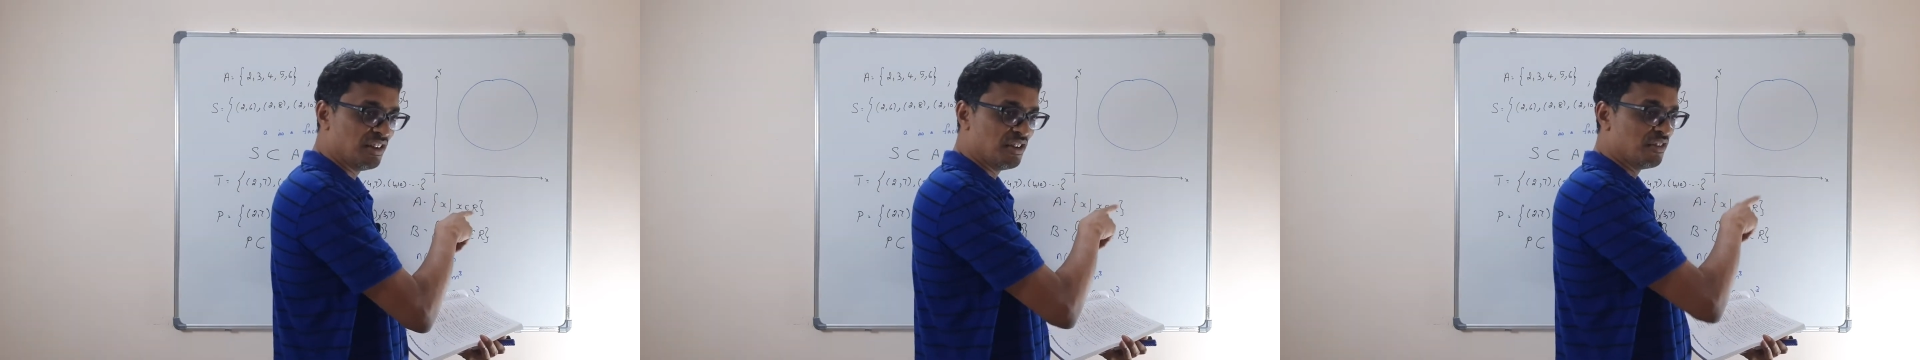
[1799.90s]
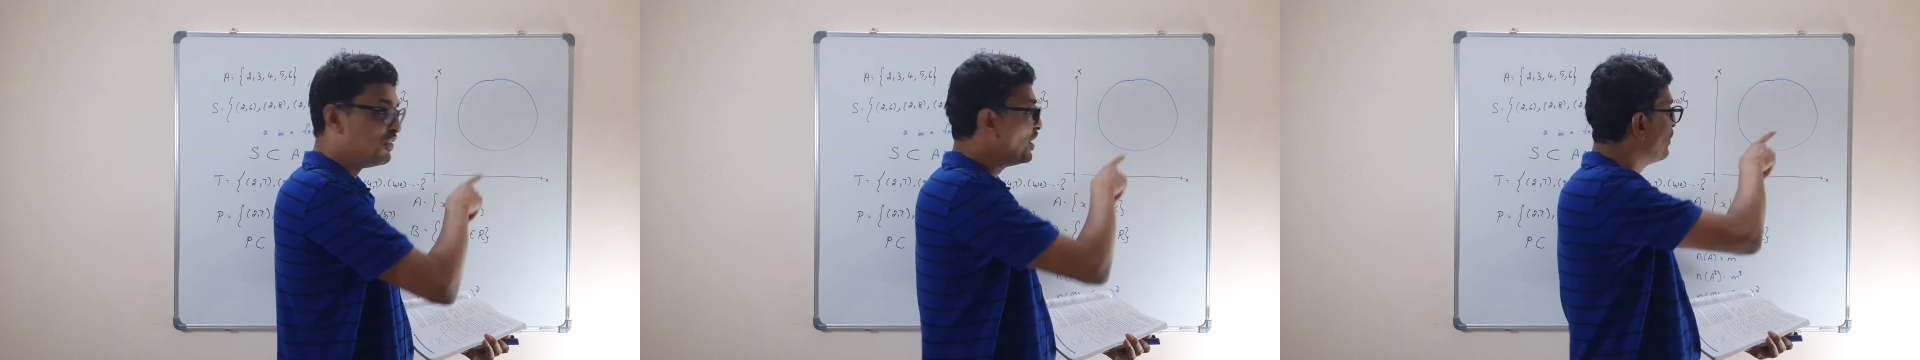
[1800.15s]

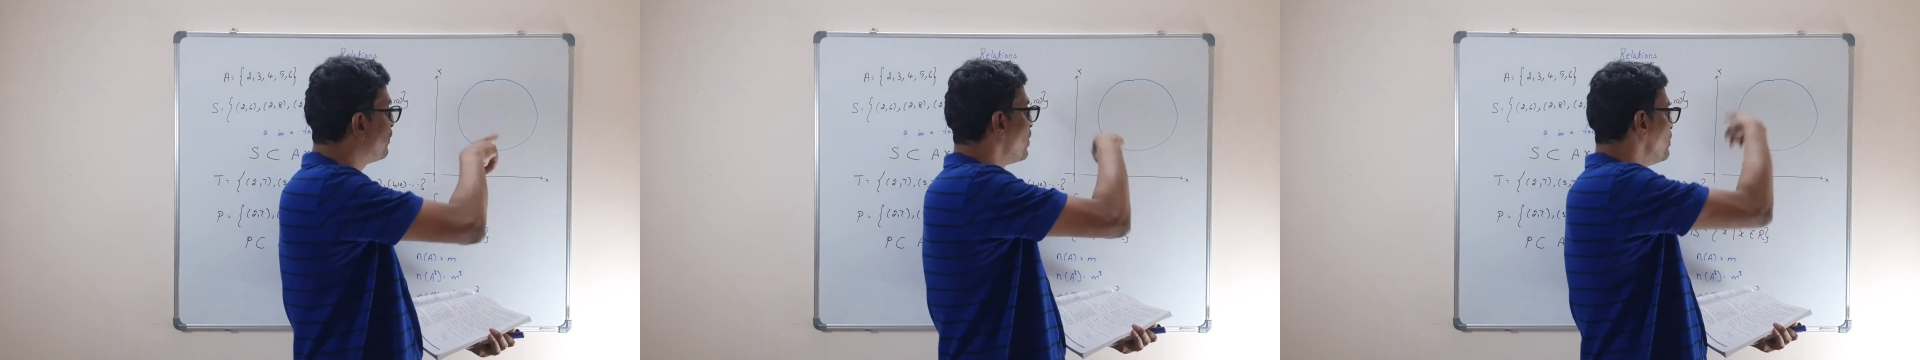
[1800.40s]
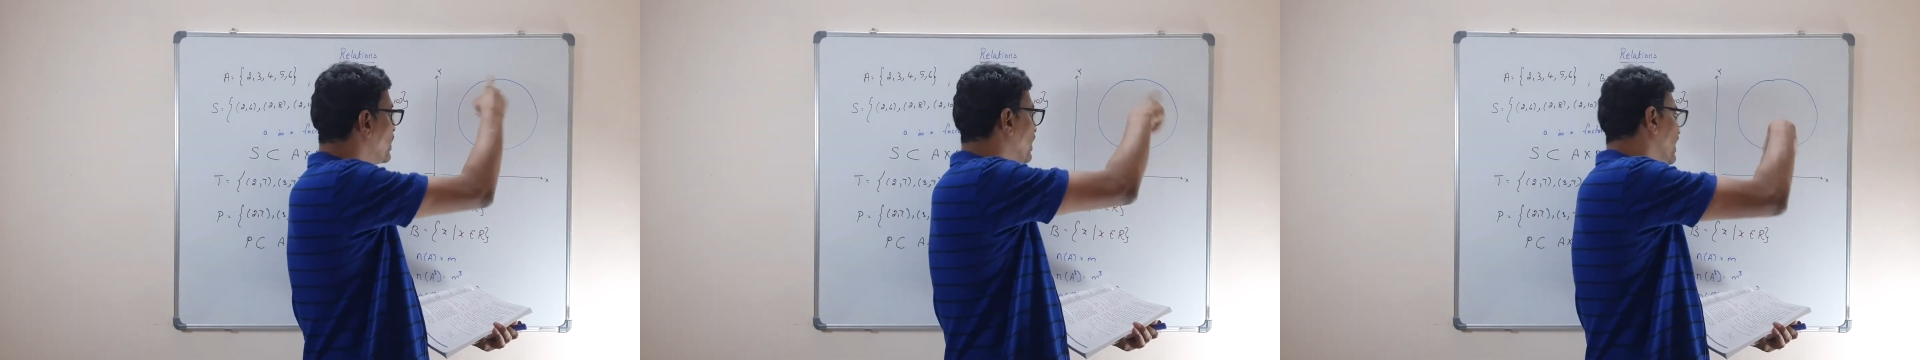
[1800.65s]
when you
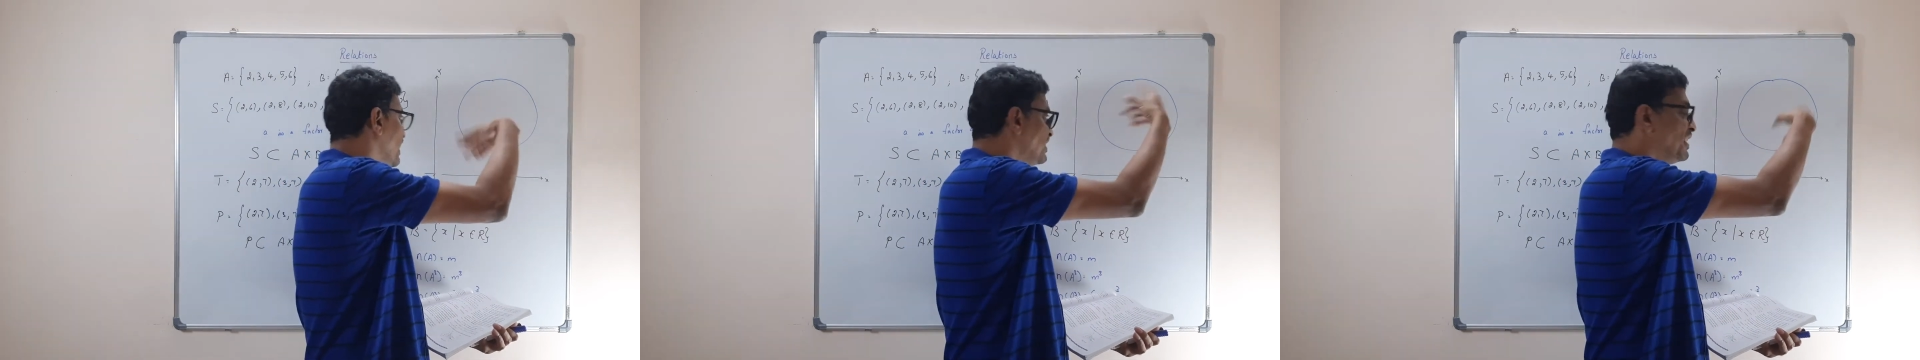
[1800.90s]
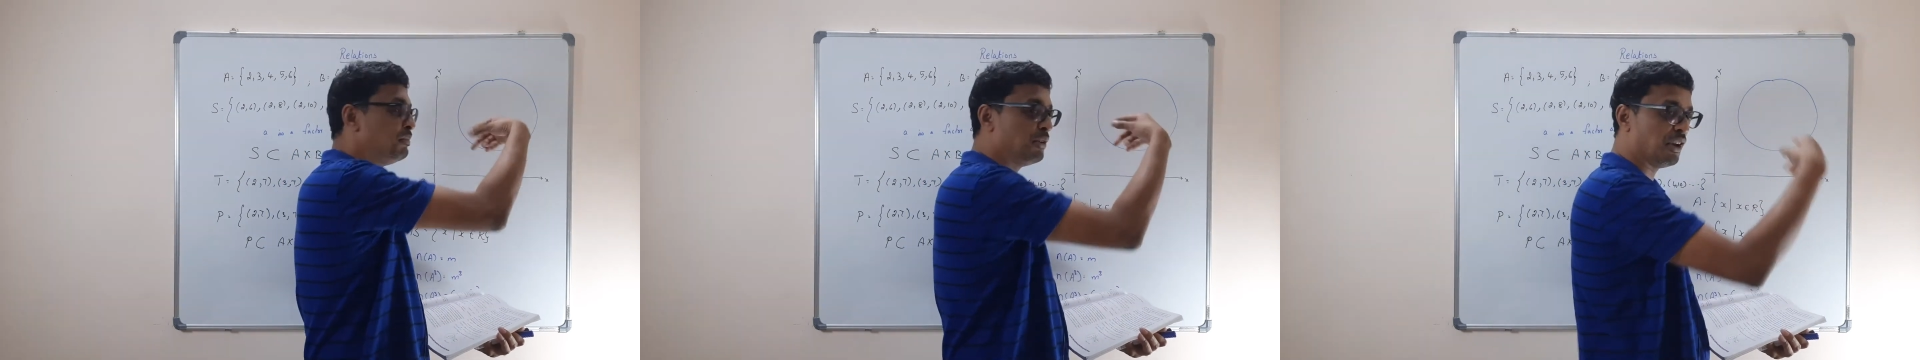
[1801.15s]
form a
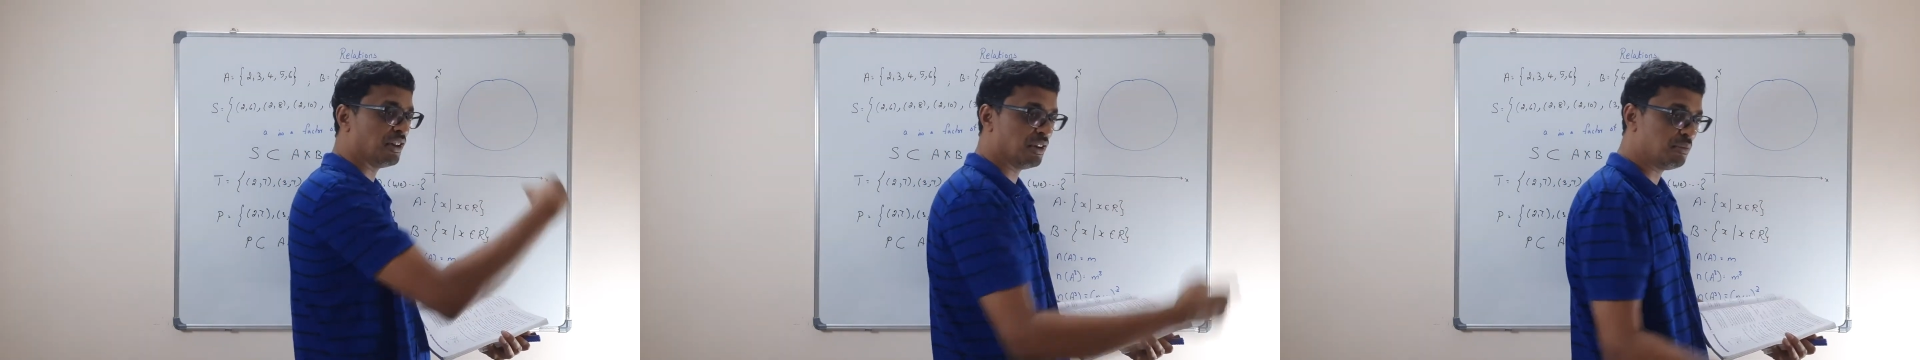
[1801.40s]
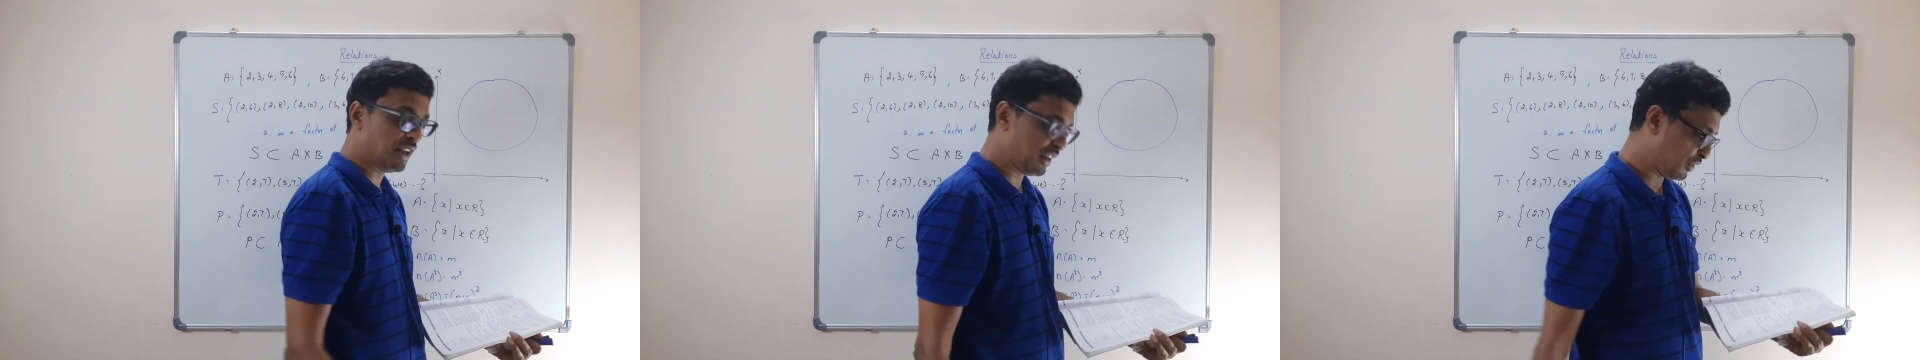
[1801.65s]
relation between them,
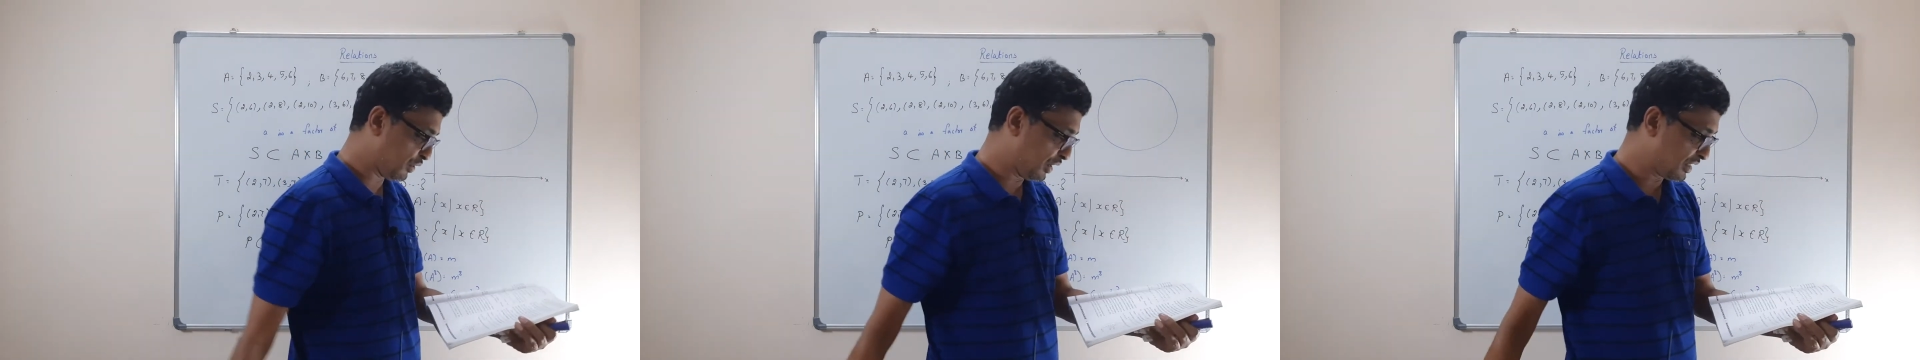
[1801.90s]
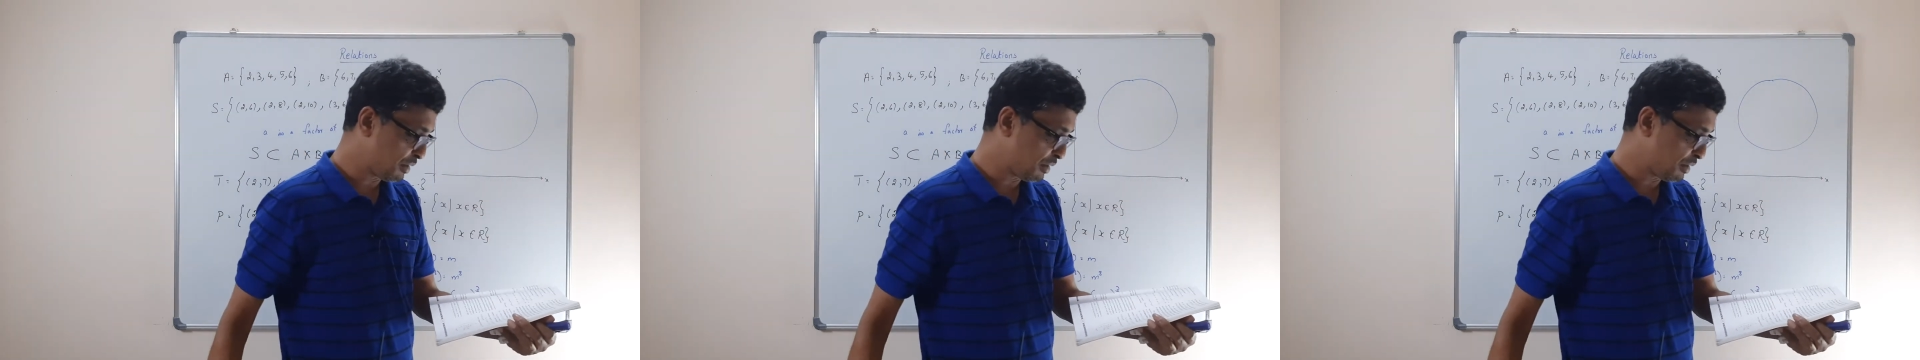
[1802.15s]
that you call as a